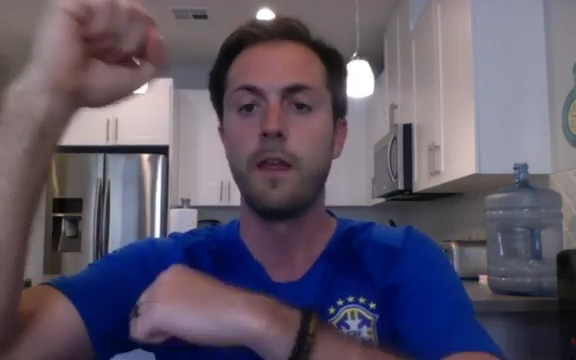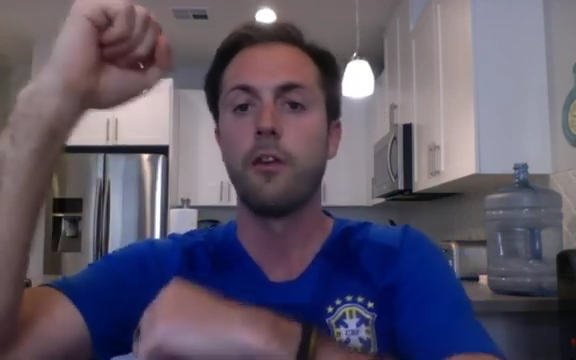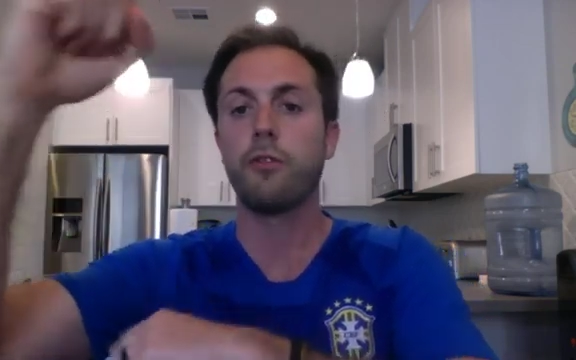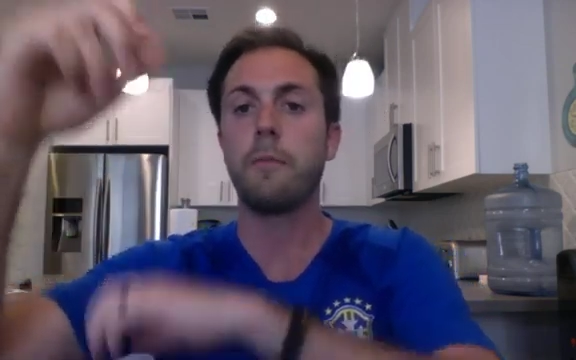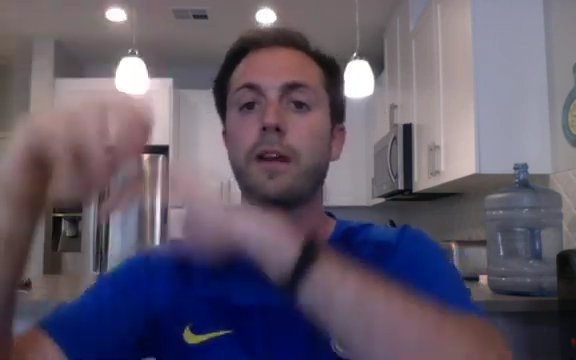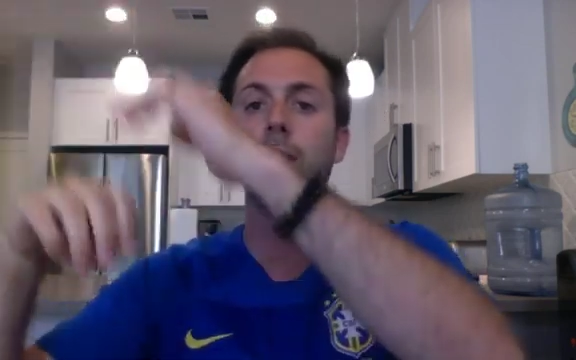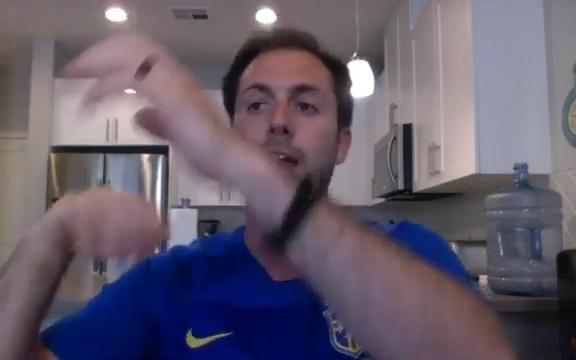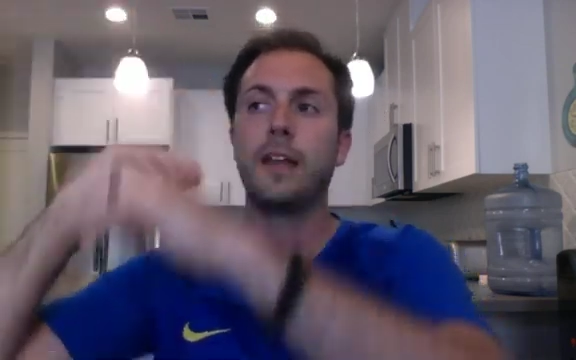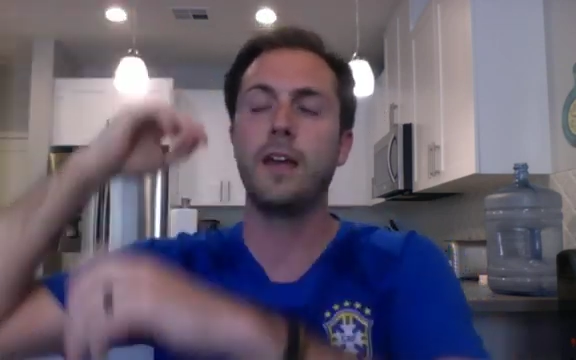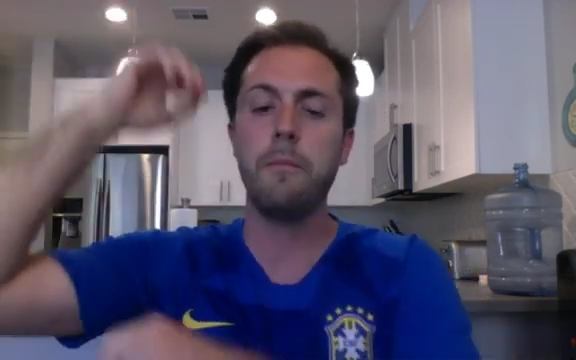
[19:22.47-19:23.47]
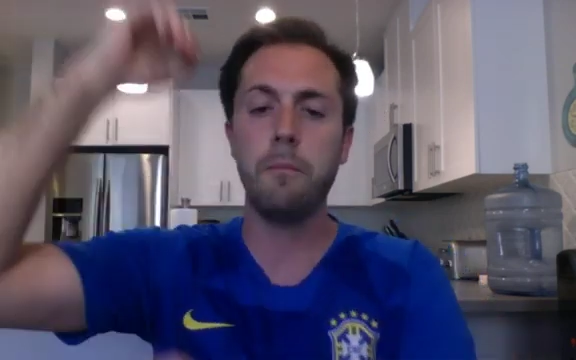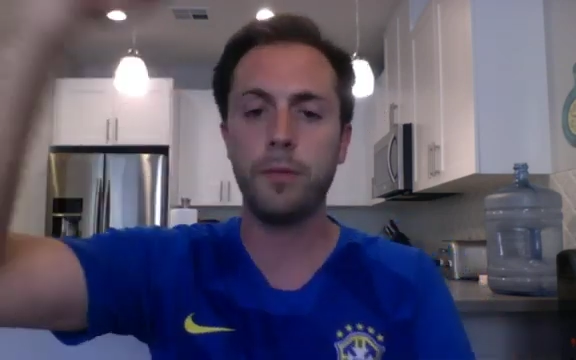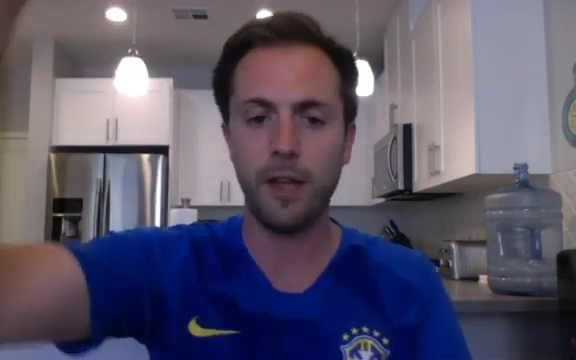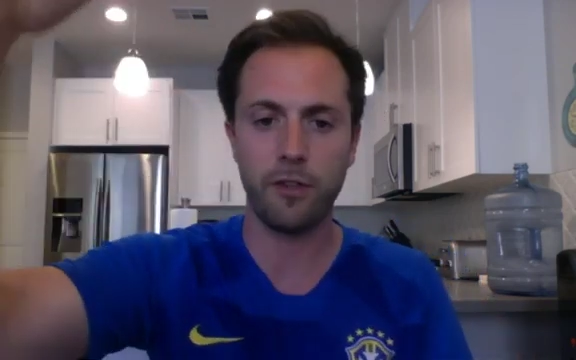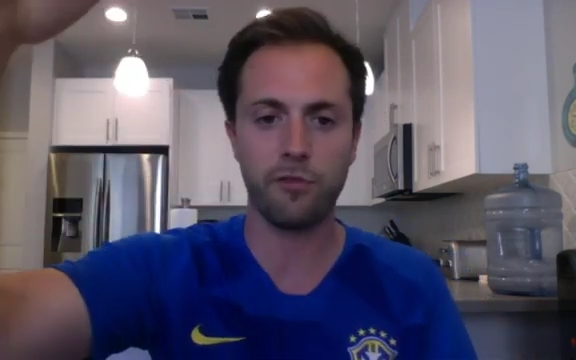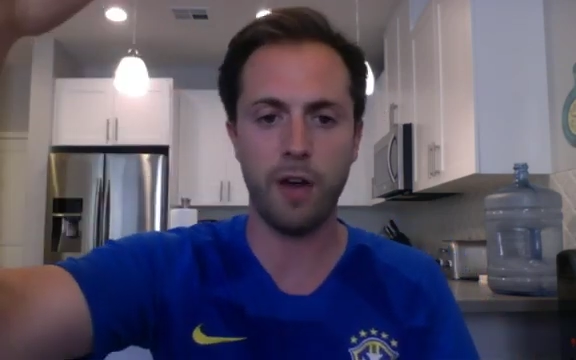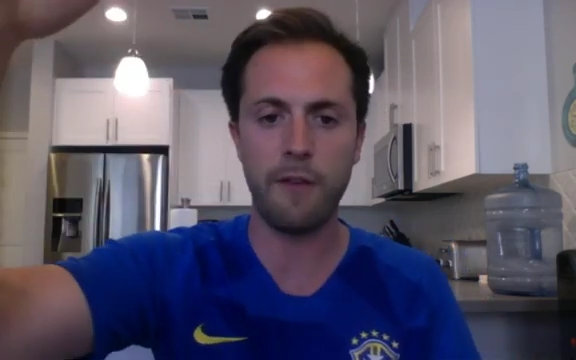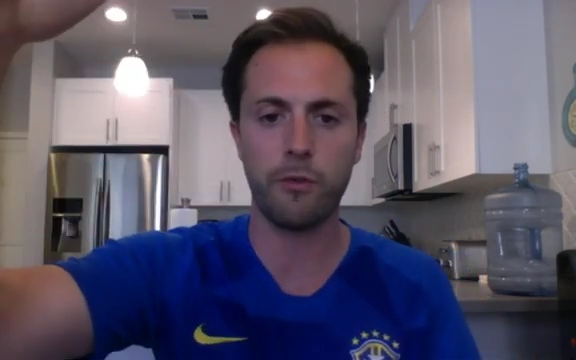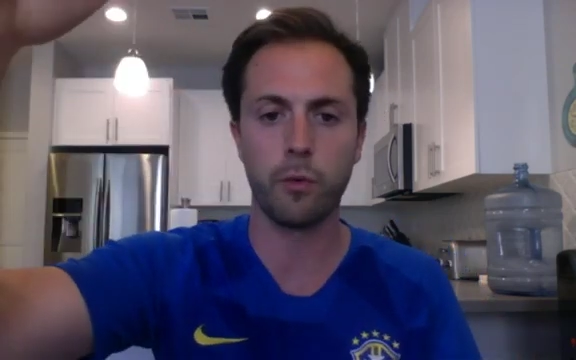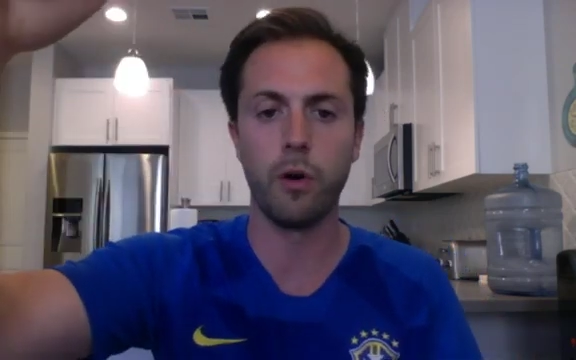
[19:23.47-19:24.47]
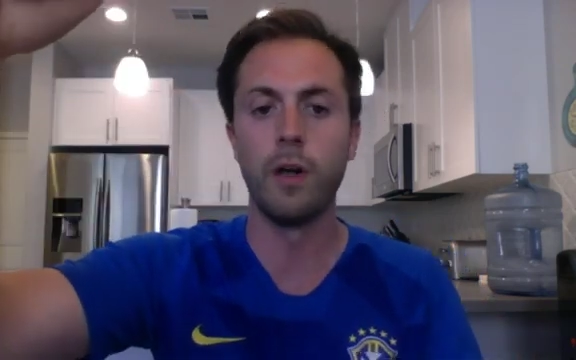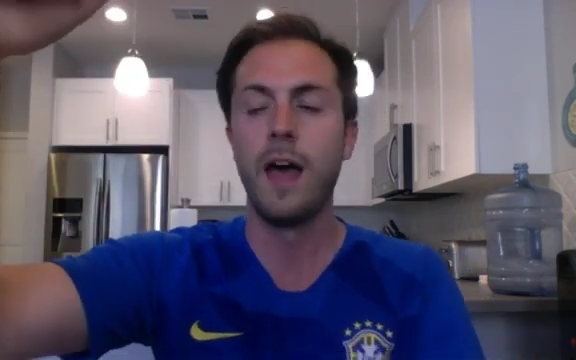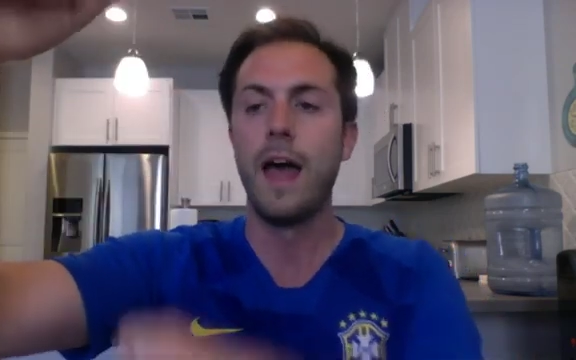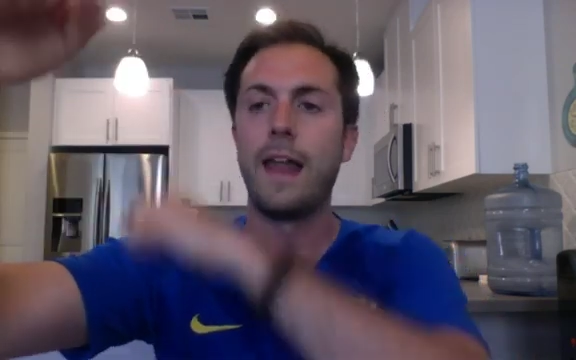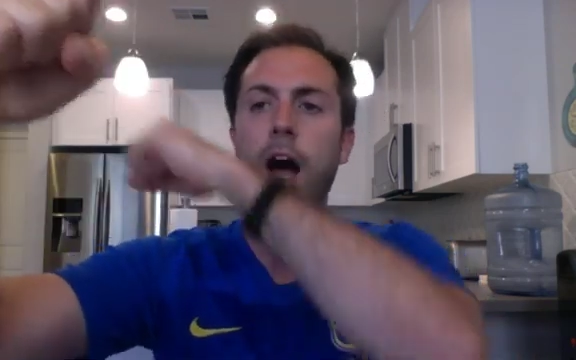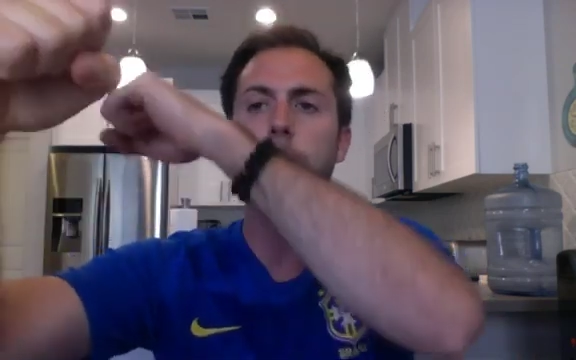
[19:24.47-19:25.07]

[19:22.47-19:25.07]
so I'm going to let him play the driver role, and I'll